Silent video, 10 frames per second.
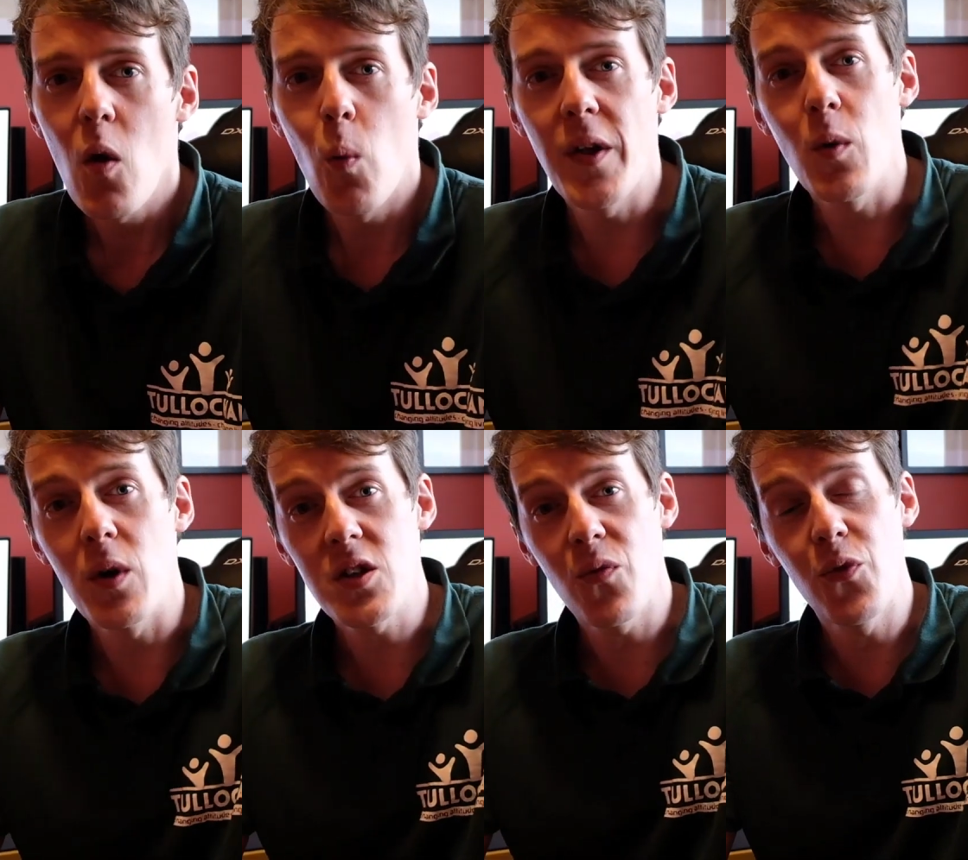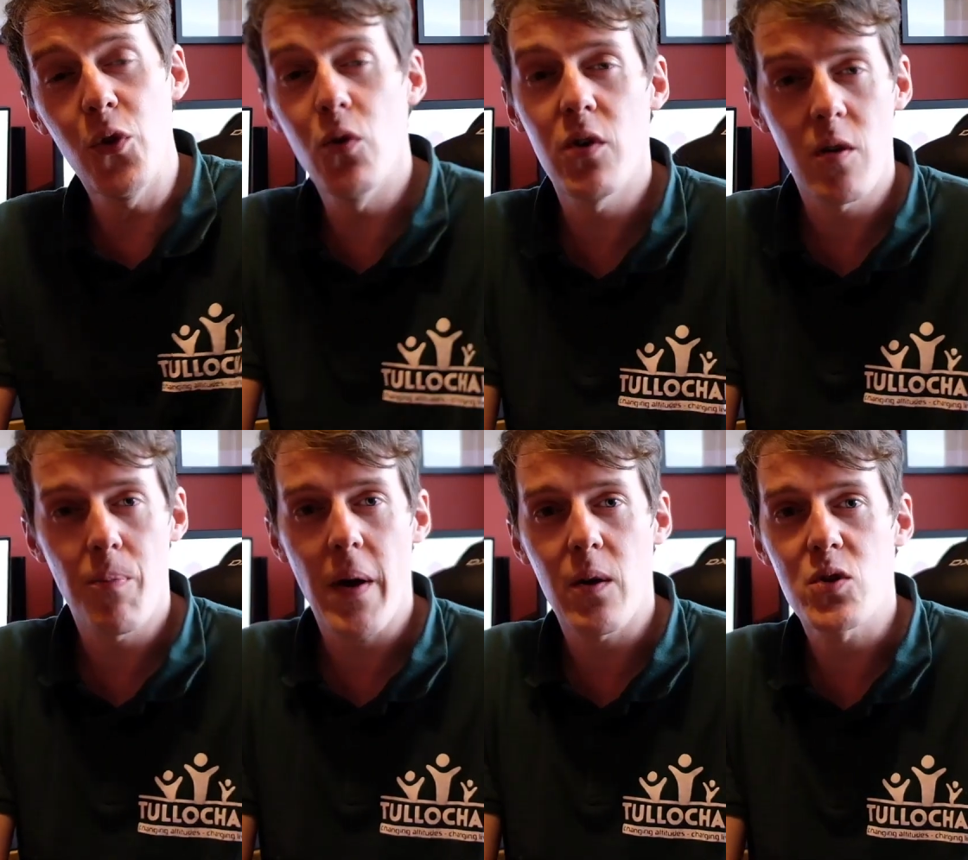When you want to view your
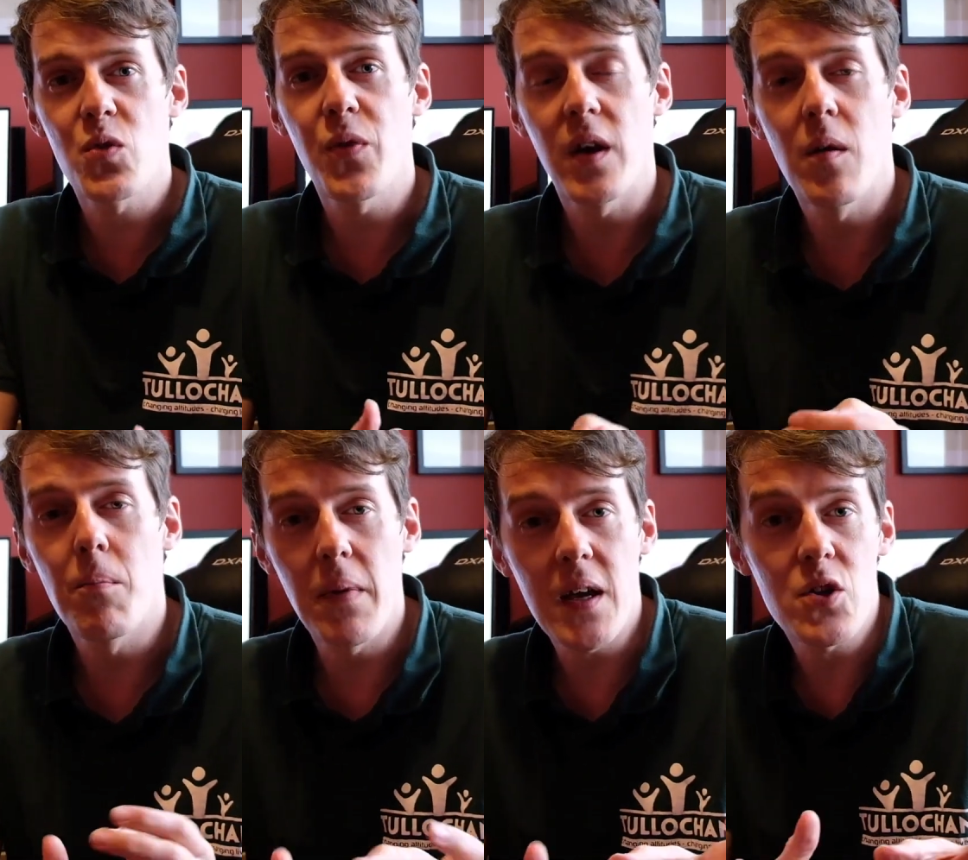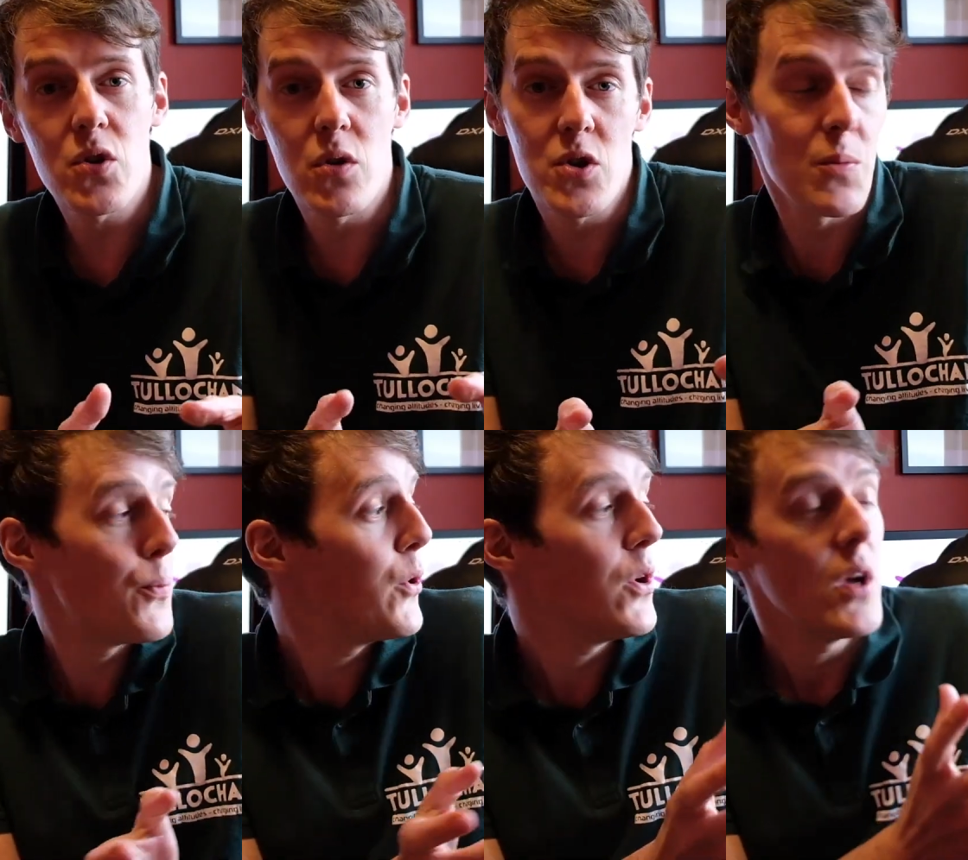biosphere, make sure to
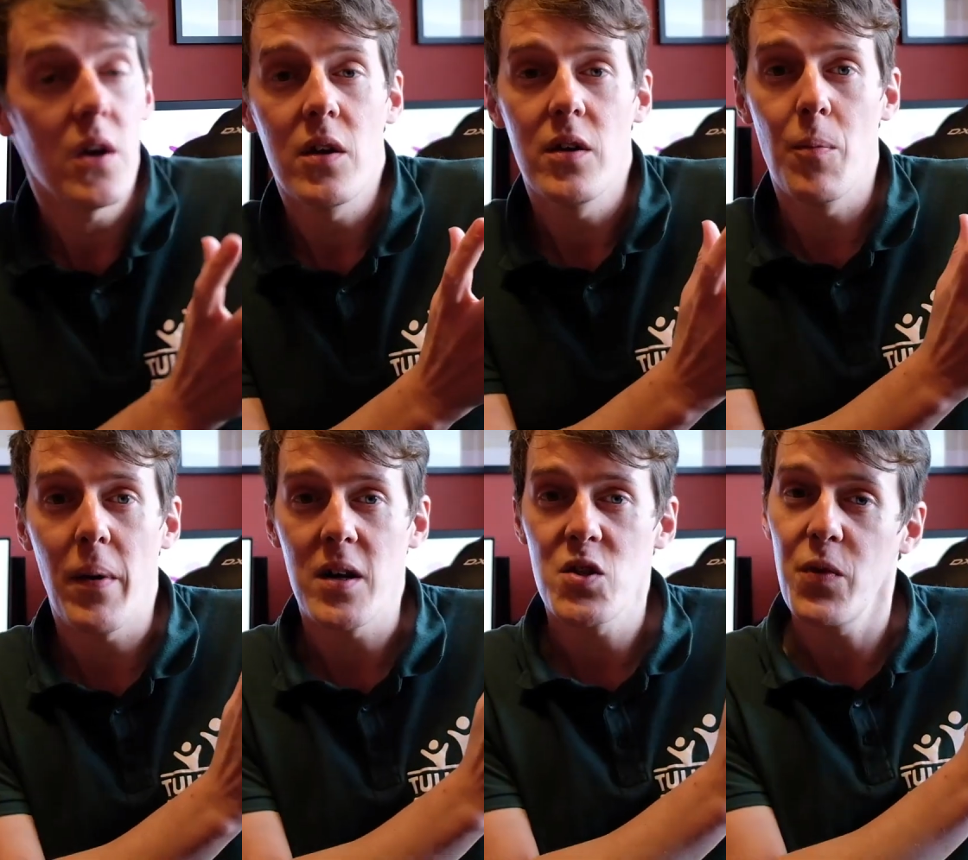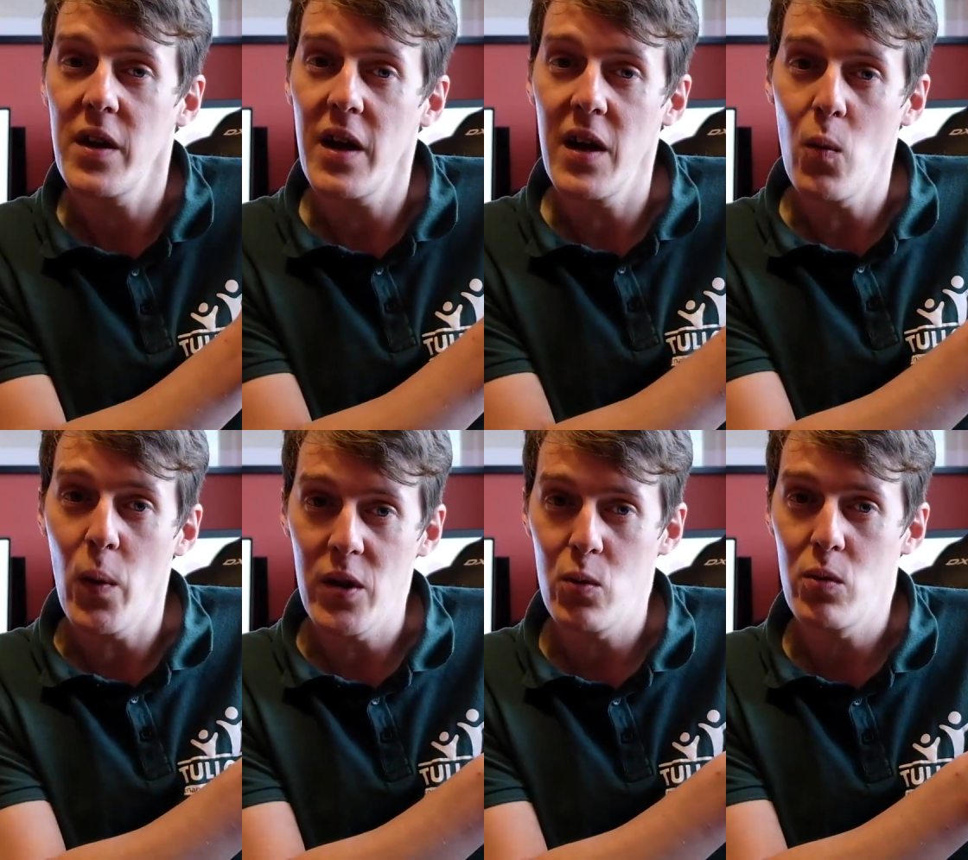put your biosphere in a
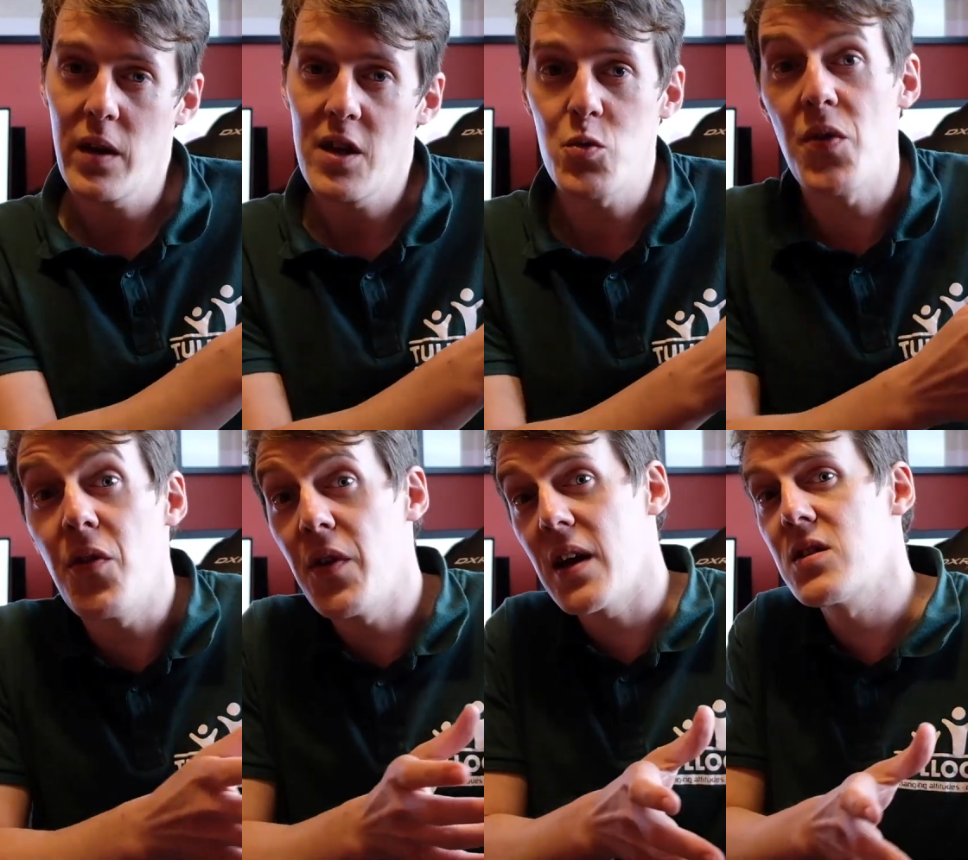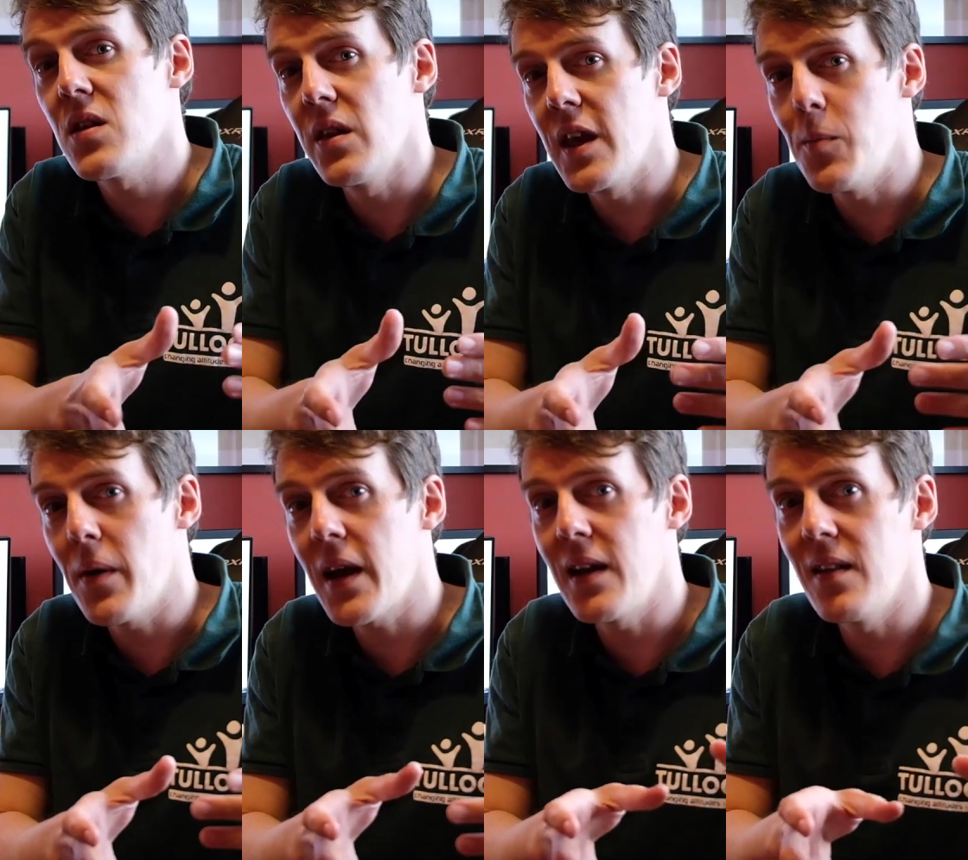window ledge with direct sunlight
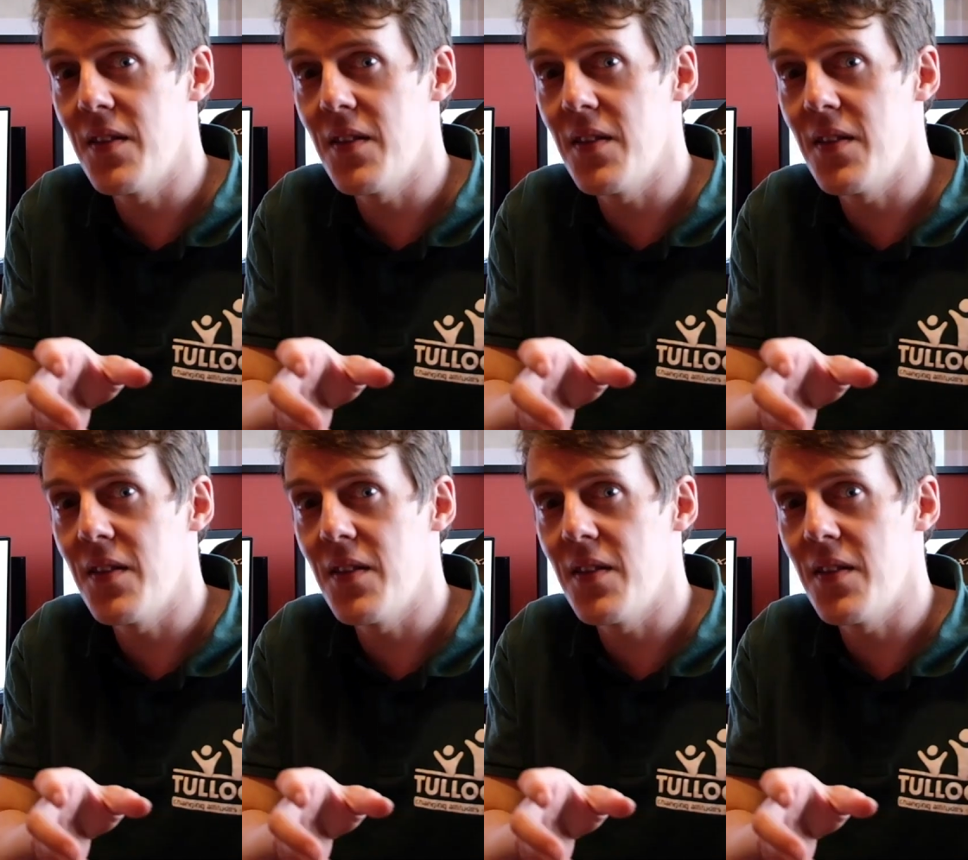behind.